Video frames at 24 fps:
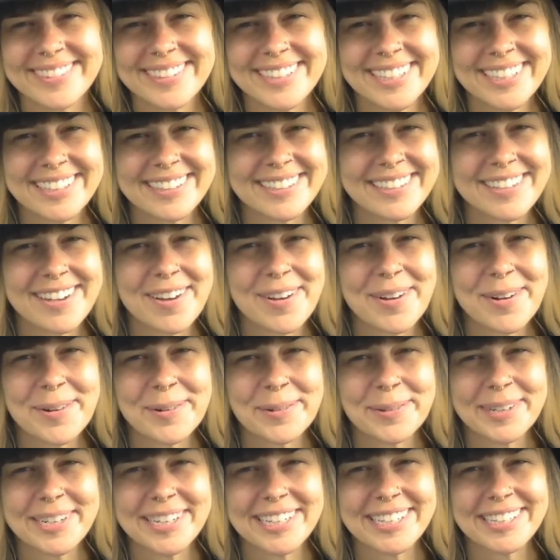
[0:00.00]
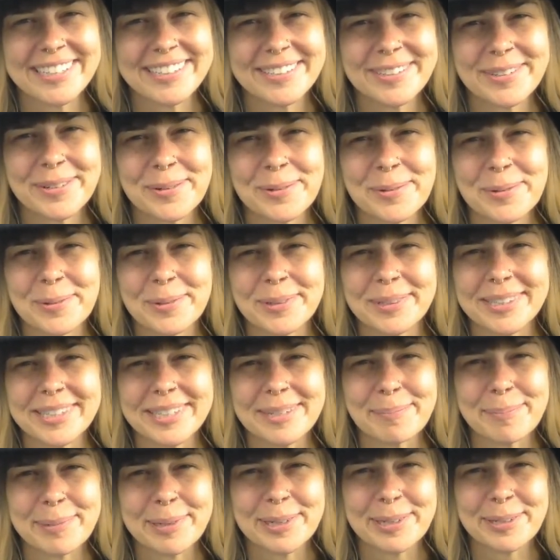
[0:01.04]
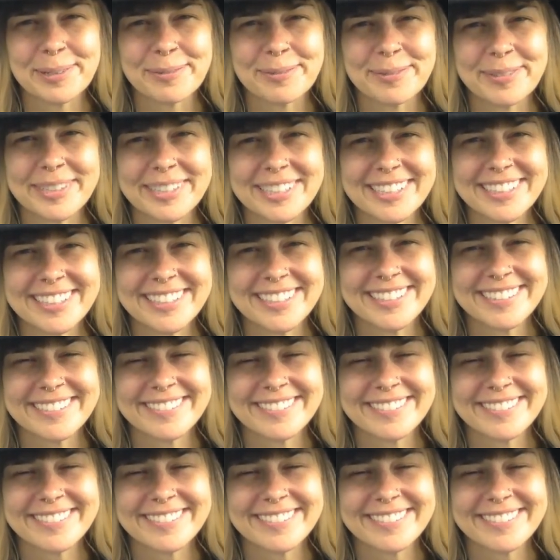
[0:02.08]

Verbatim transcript: it's already totally perfect.